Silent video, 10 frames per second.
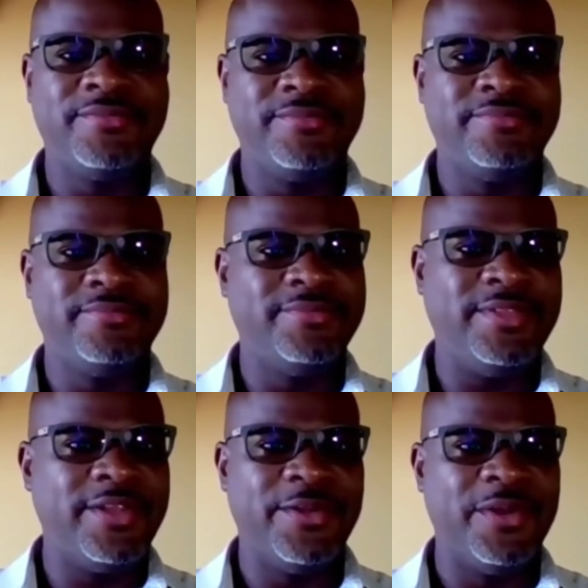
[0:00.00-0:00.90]
you
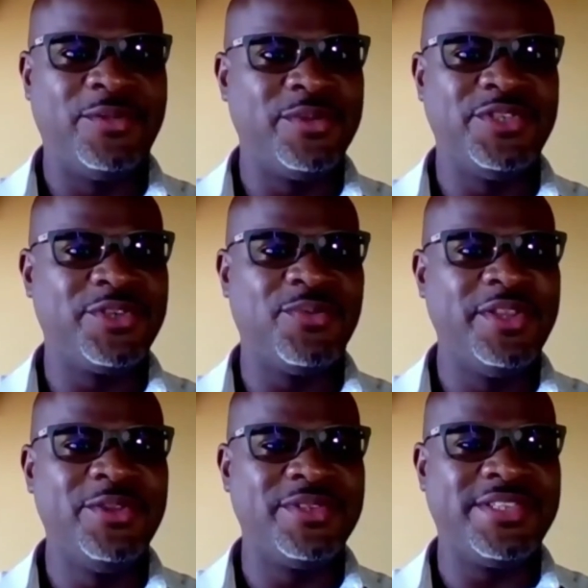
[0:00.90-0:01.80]
know, it was just one of
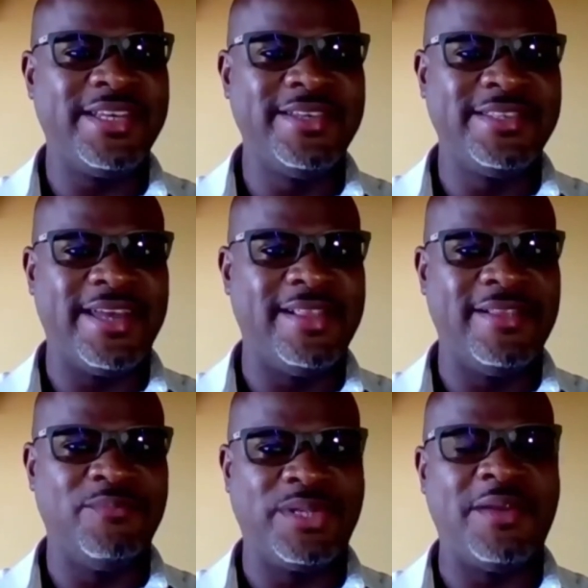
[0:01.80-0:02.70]
those things.
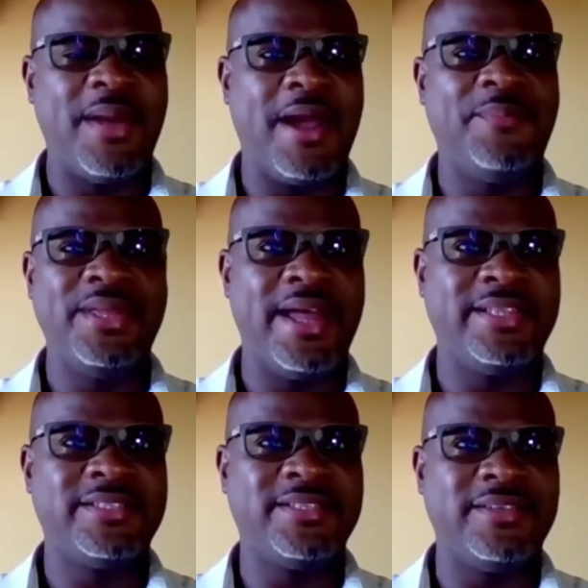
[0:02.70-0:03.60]
But I'm happy
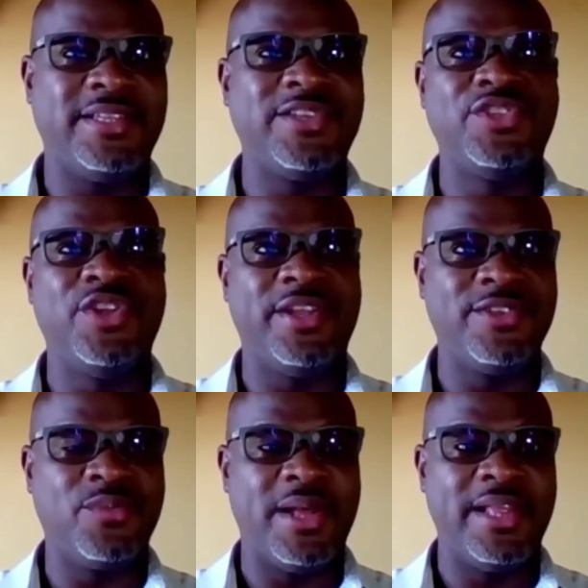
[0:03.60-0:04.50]
that it has done as
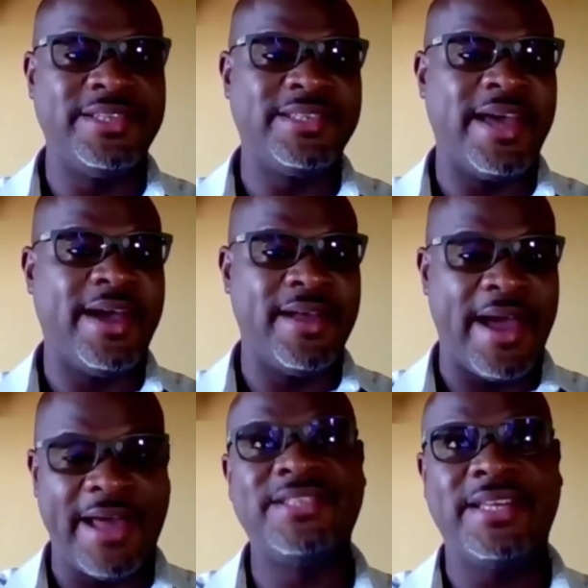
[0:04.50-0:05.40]
well
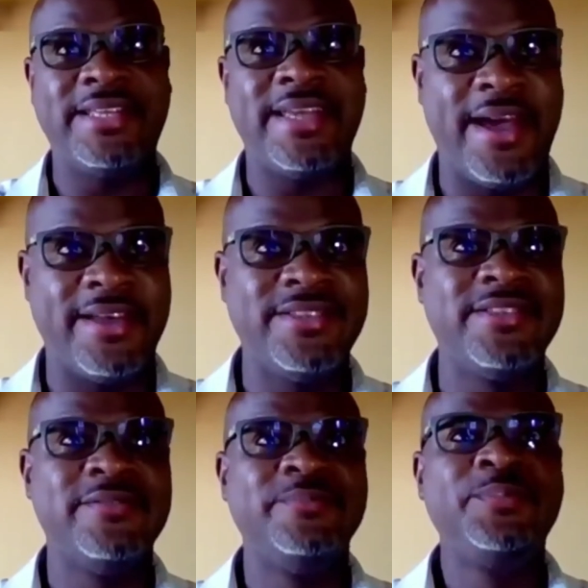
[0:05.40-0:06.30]
as it
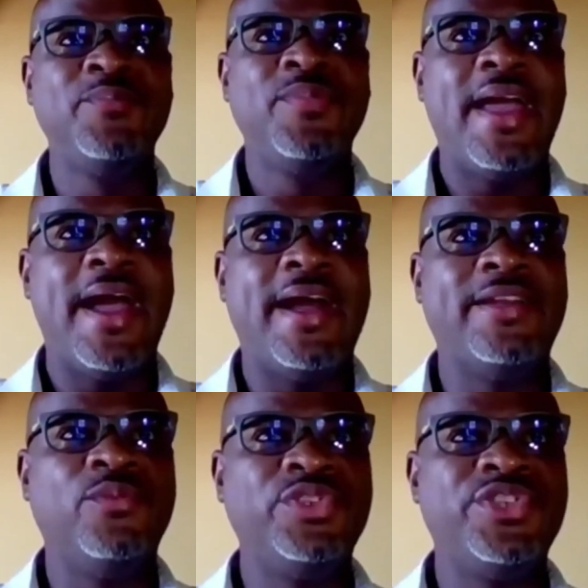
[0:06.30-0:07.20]
has. And
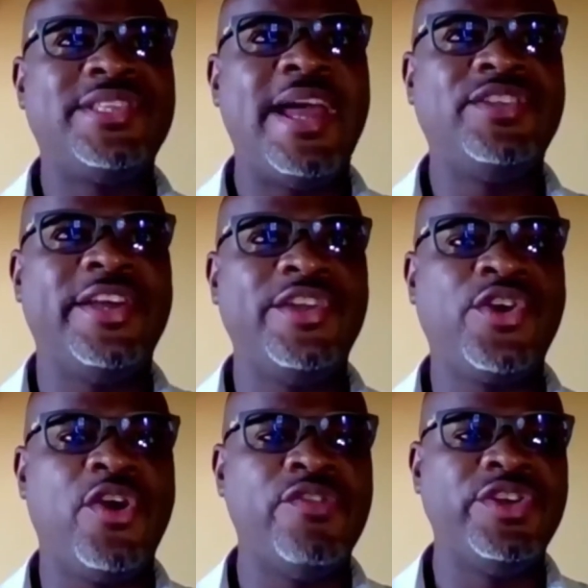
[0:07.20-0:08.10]
would just like to
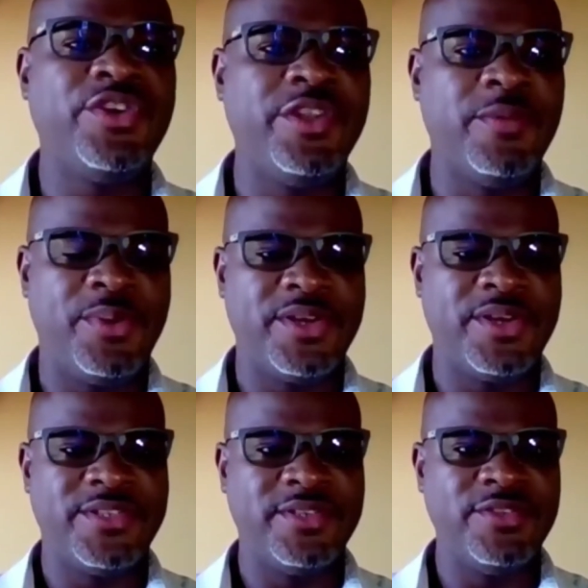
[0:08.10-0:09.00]
encourage other
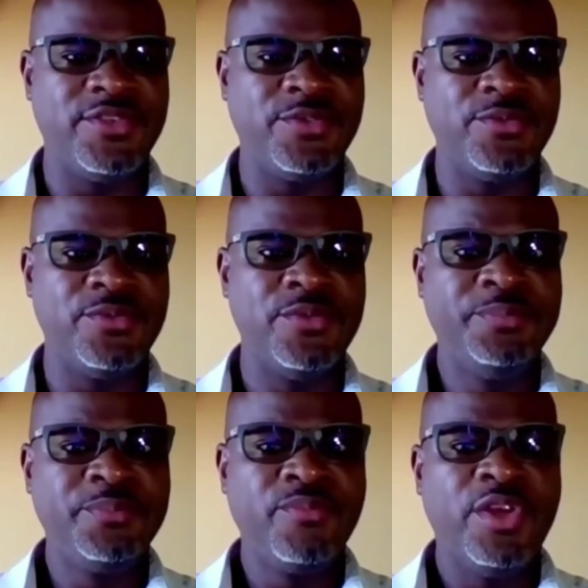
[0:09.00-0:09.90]
persons to
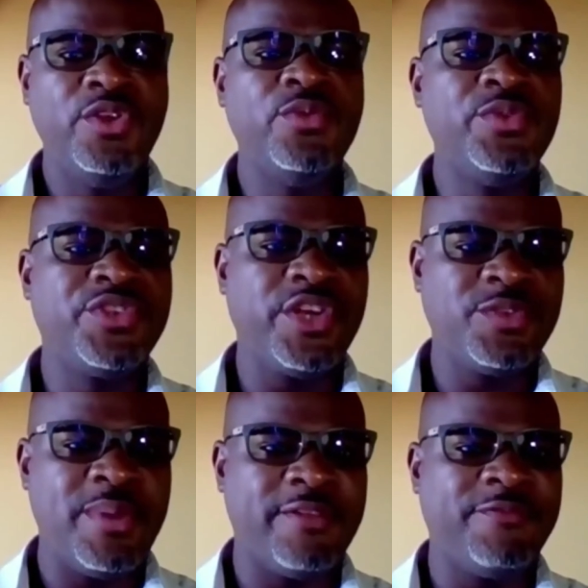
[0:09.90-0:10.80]
use such
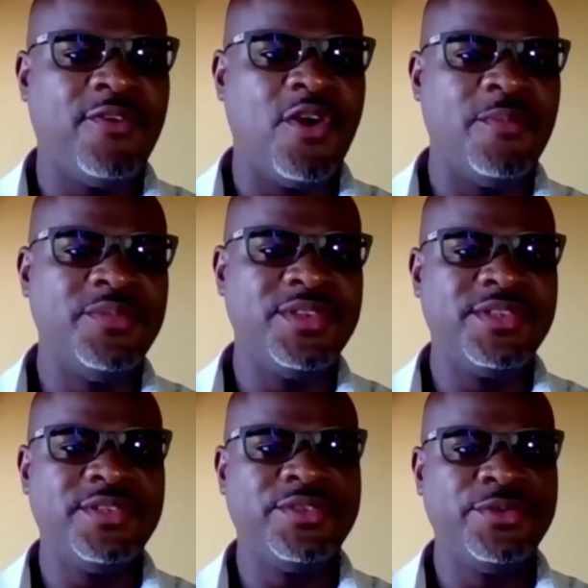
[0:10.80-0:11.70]
platforms
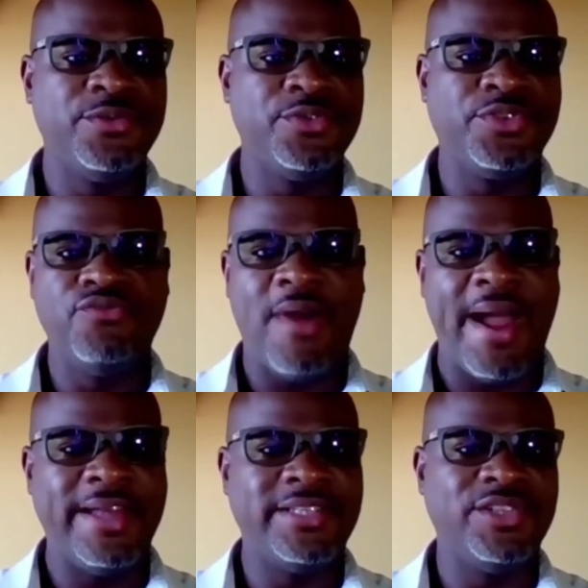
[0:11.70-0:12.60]
to
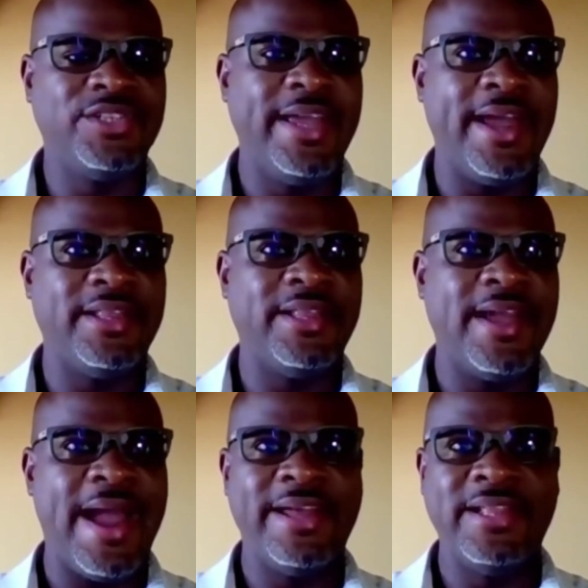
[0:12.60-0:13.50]
write and to get their
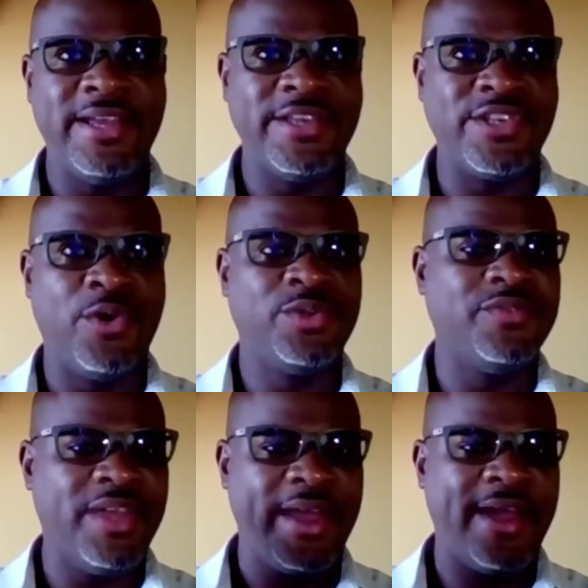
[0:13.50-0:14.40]
ideas out of their
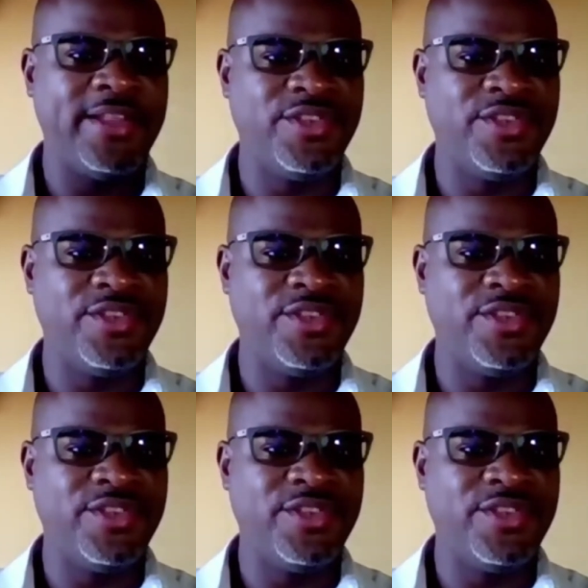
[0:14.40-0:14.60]
heads onto